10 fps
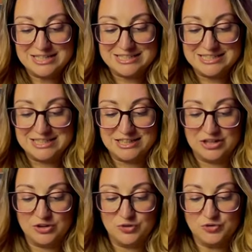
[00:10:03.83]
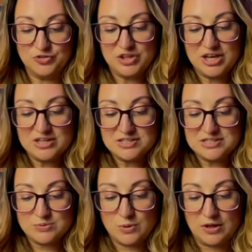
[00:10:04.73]
Dino,
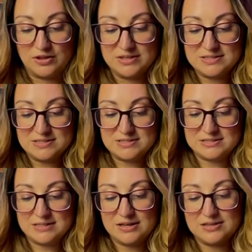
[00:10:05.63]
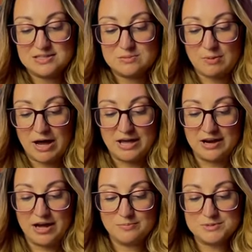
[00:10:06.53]
Zweilous,
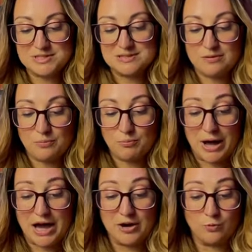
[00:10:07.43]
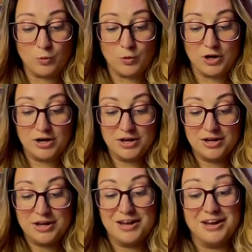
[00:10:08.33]
Spidops, Pyroar,
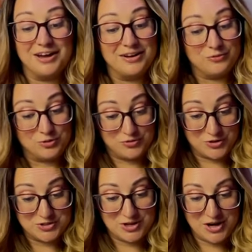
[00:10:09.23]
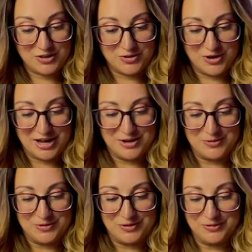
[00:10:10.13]
Reverse Hollow
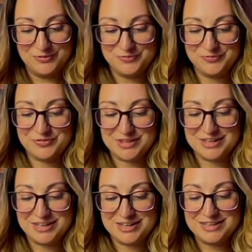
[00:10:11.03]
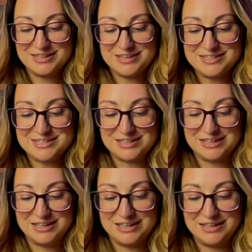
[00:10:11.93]
Iono, Slow
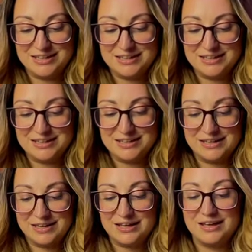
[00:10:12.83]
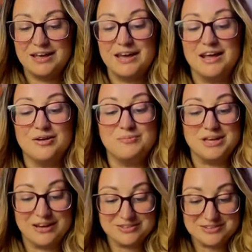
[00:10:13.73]
King, and a
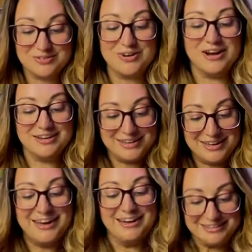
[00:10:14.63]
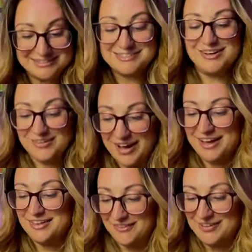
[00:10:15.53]
Meowscarada EX.
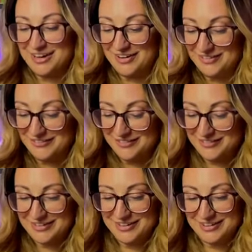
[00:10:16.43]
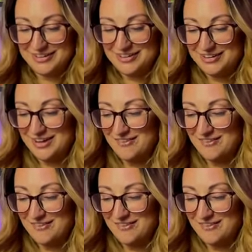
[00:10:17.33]
Okay, here we go. Here